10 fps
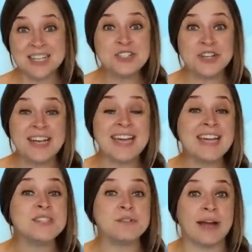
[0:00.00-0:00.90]
Get your
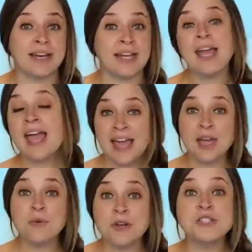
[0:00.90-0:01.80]
hands ready
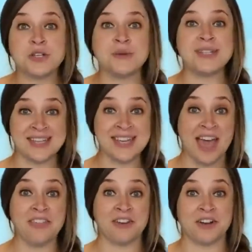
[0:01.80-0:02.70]
and we'll do it
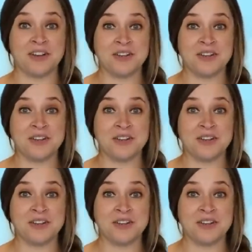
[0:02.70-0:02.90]
together.